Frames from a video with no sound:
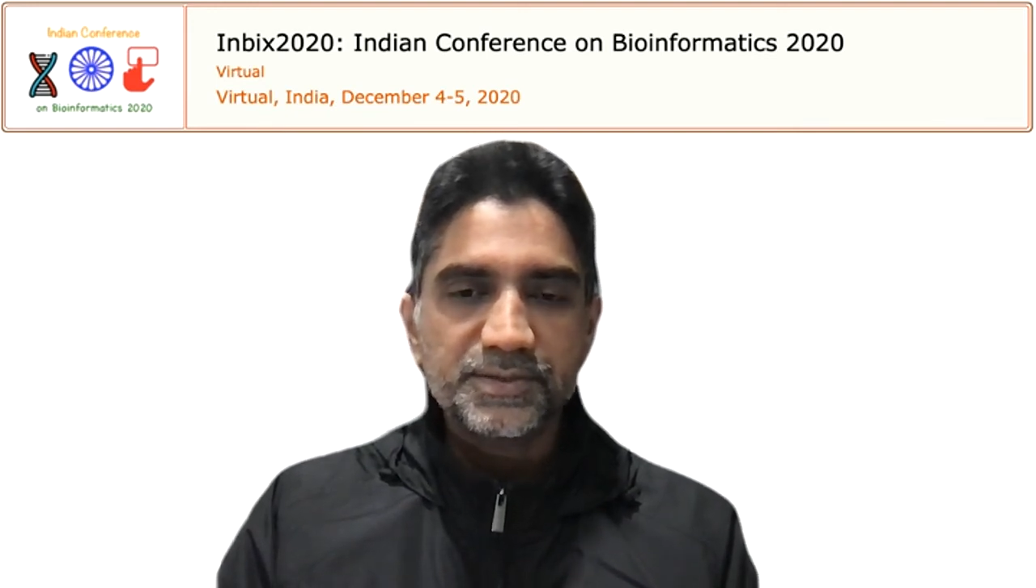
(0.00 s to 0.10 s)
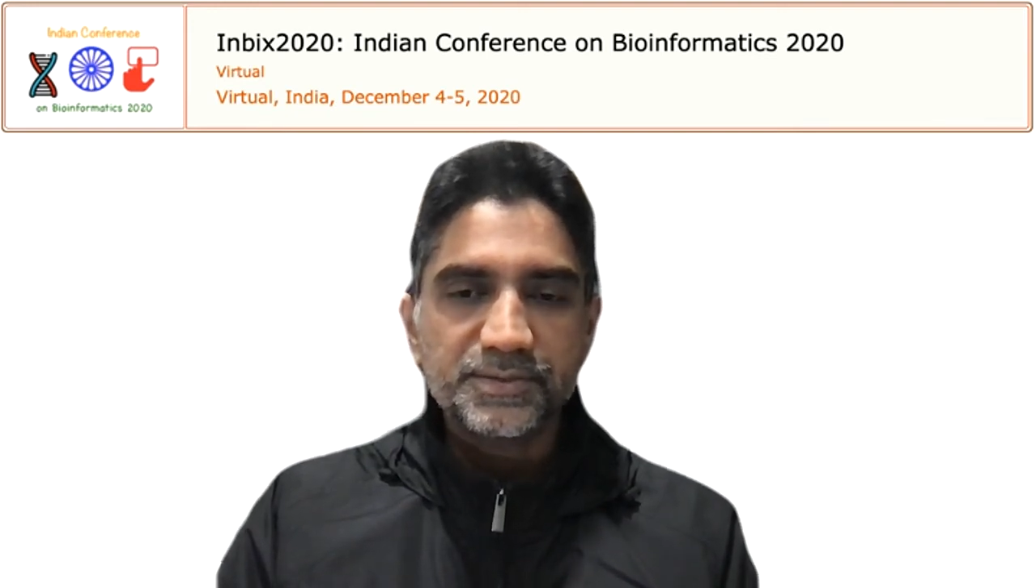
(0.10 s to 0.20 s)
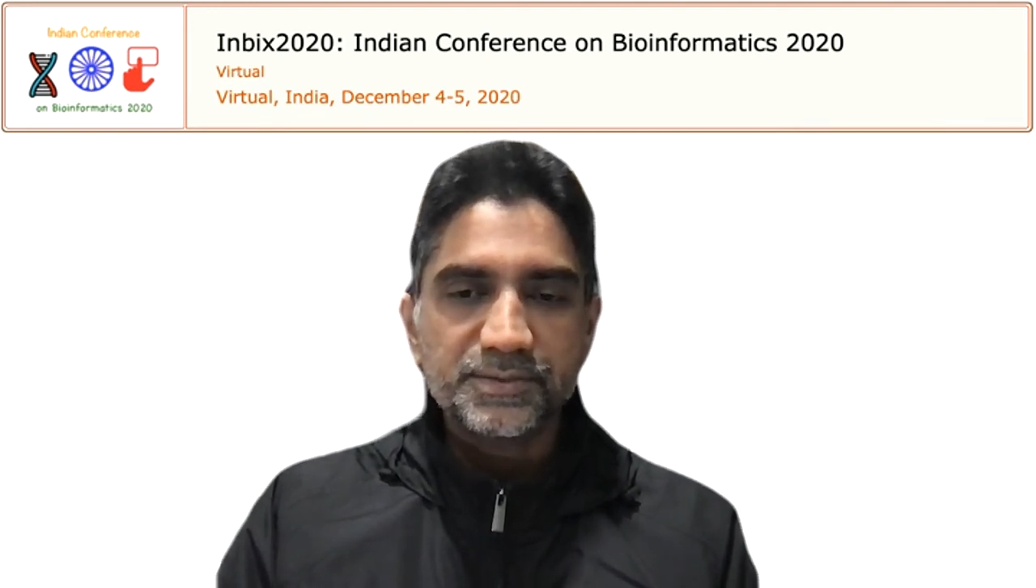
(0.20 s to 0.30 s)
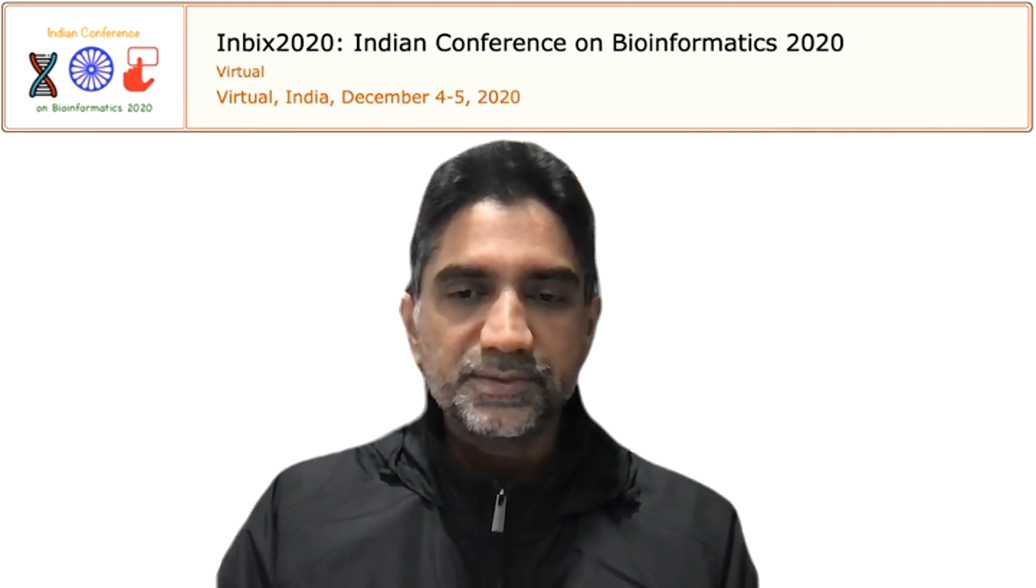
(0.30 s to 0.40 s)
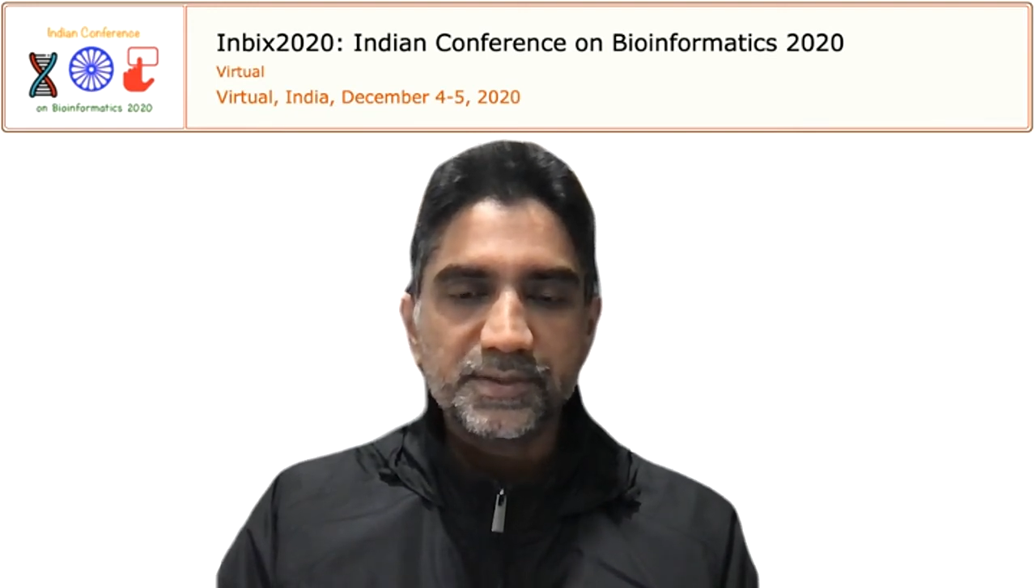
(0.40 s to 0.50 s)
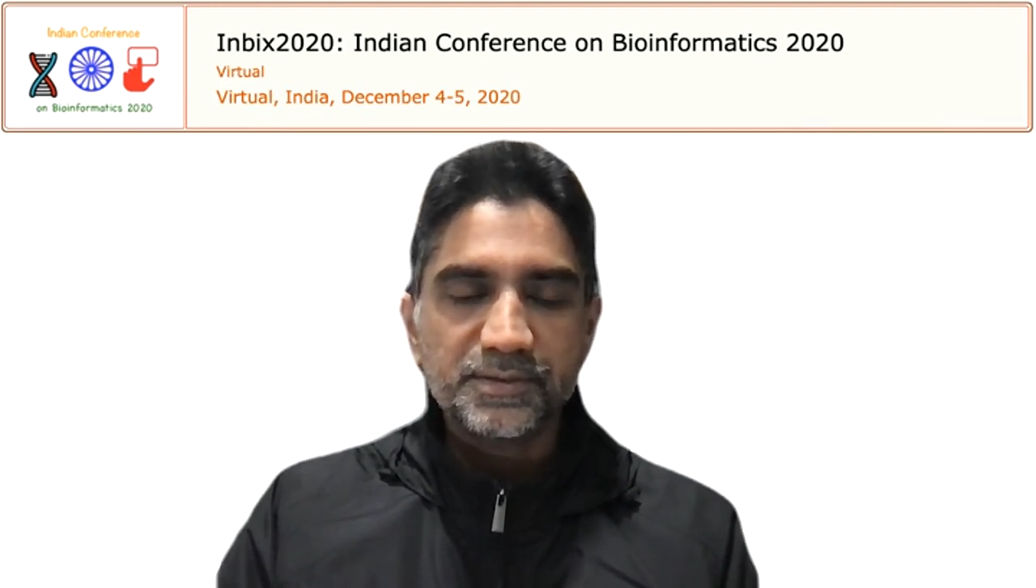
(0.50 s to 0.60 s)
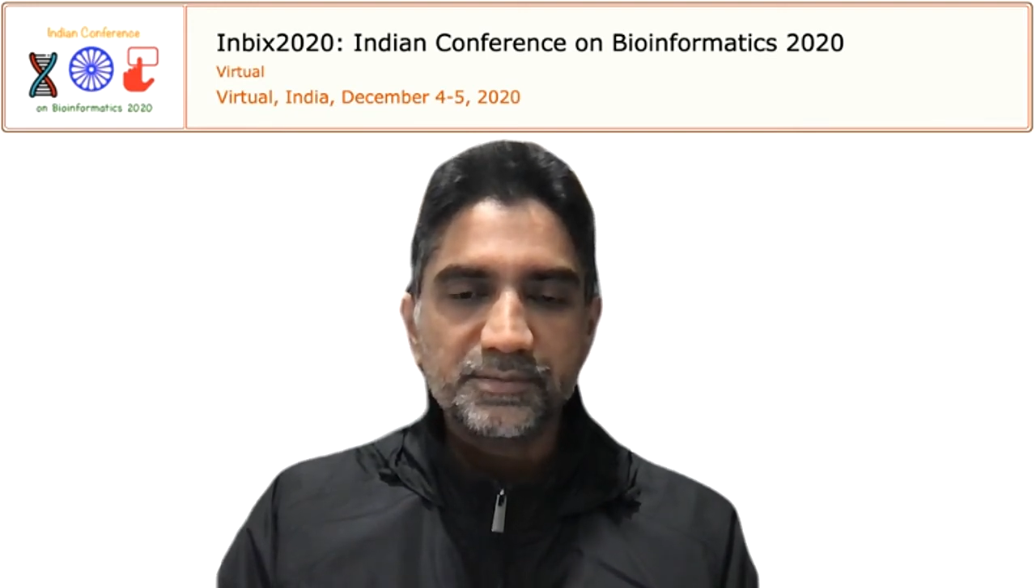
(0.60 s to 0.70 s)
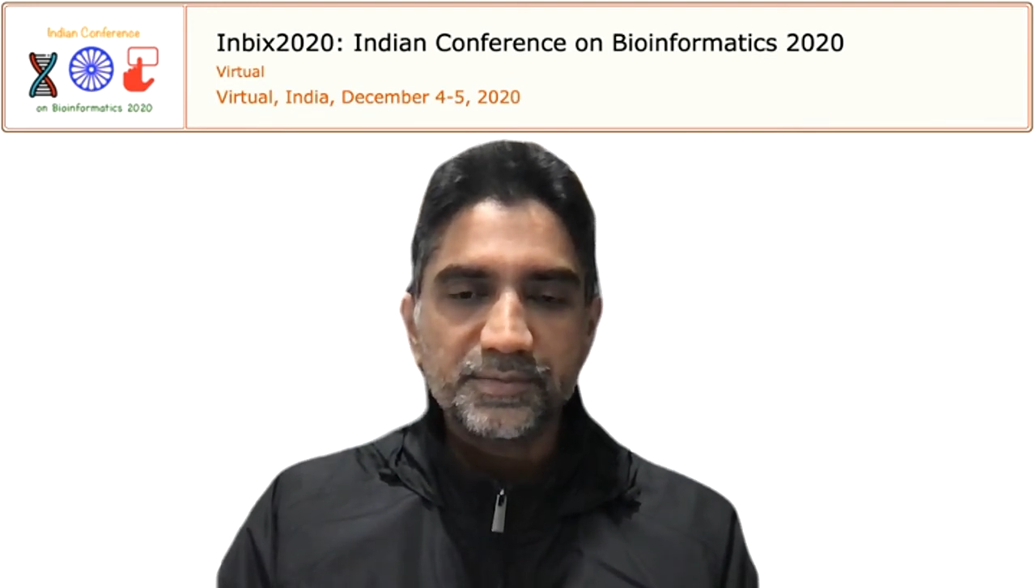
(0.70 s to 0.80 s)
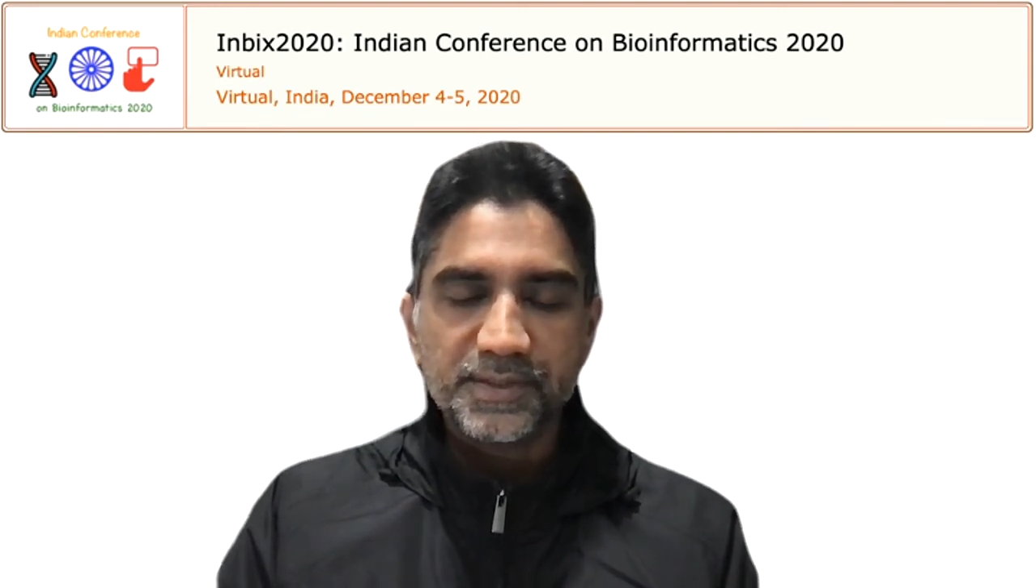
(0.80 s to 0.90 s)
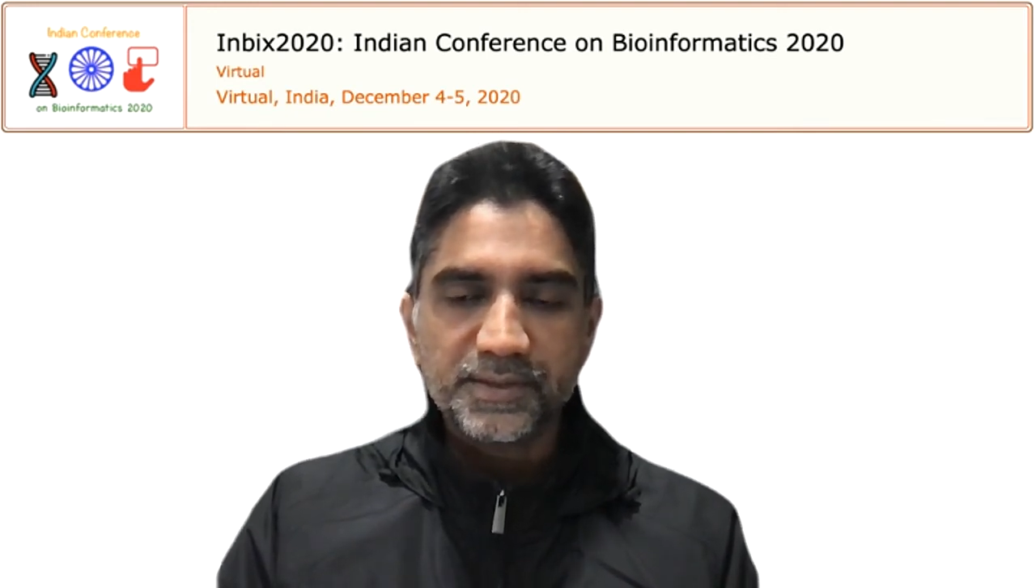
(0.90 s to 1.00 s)
to
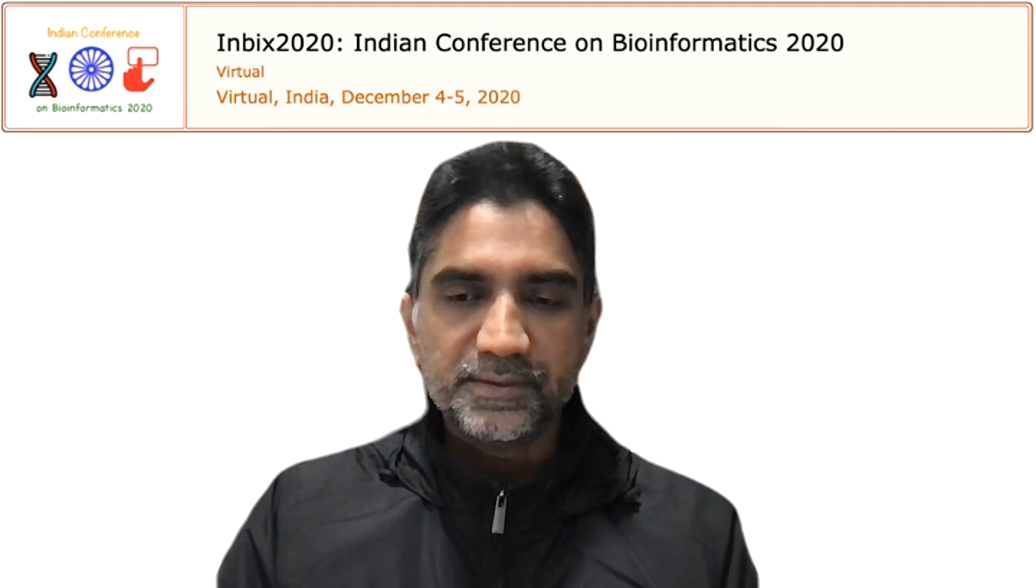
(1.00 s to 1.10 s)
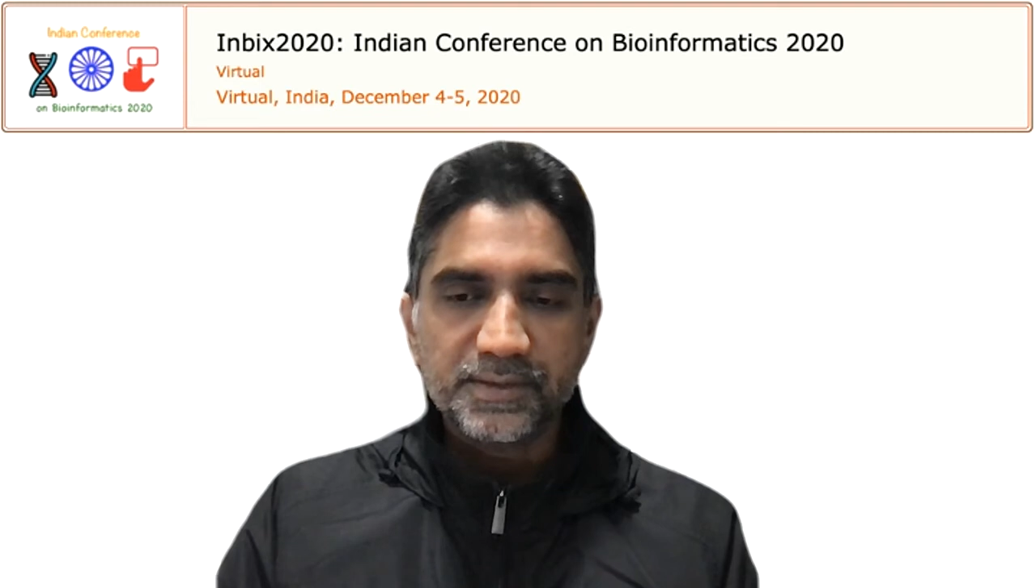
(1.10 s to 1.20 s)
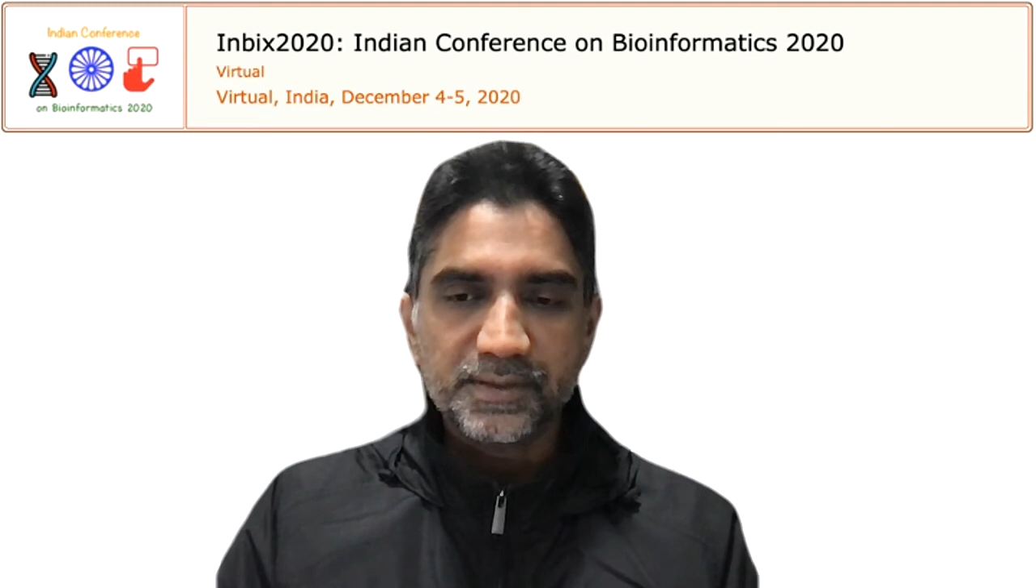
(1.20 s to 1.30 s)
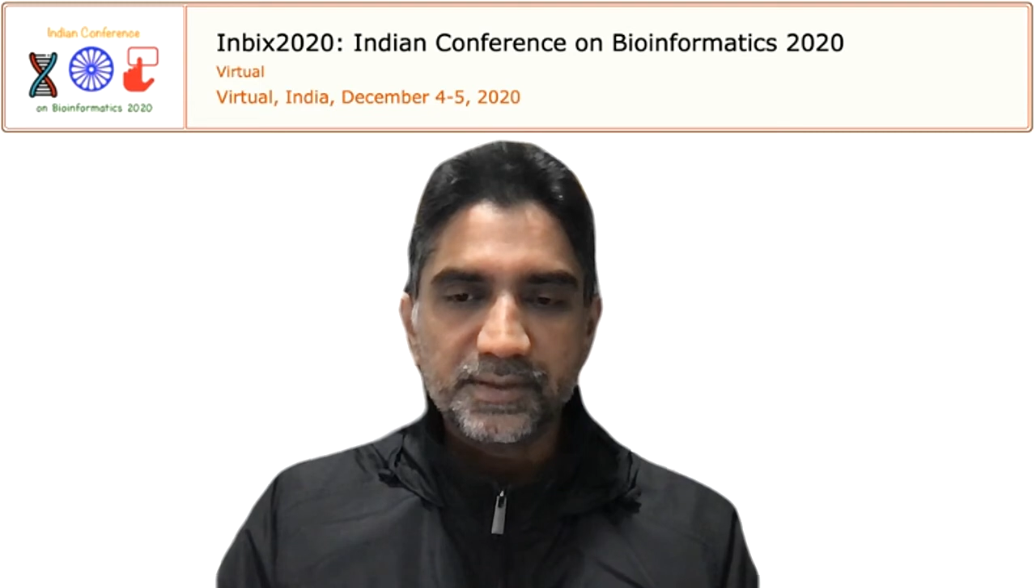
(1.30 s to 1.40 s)
bring it